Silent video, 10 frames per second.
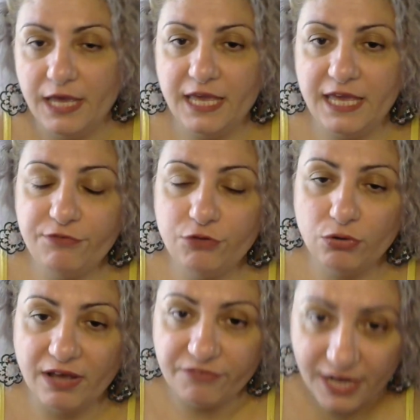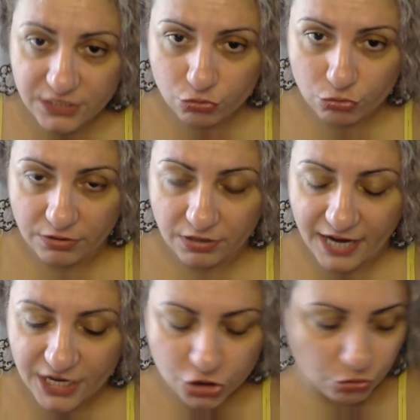If you have
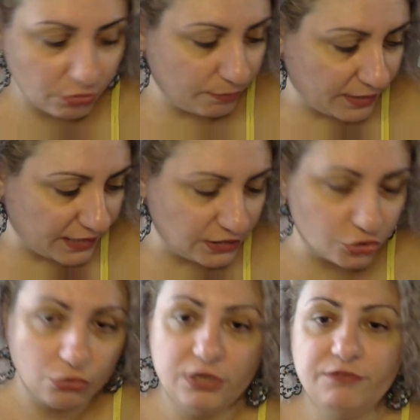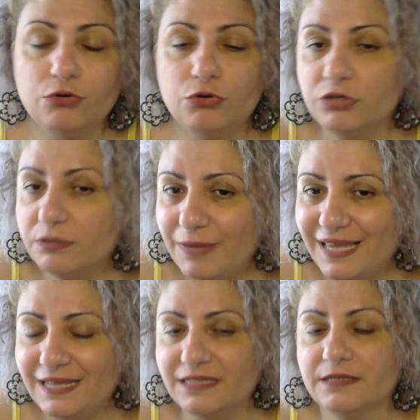rushed your marriage, or if you got
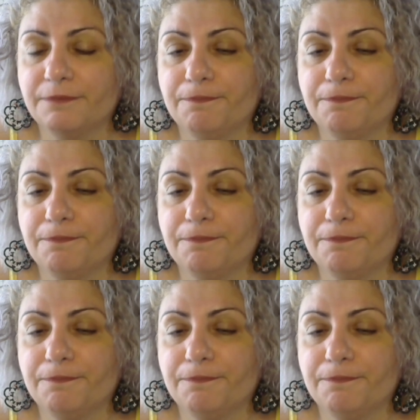married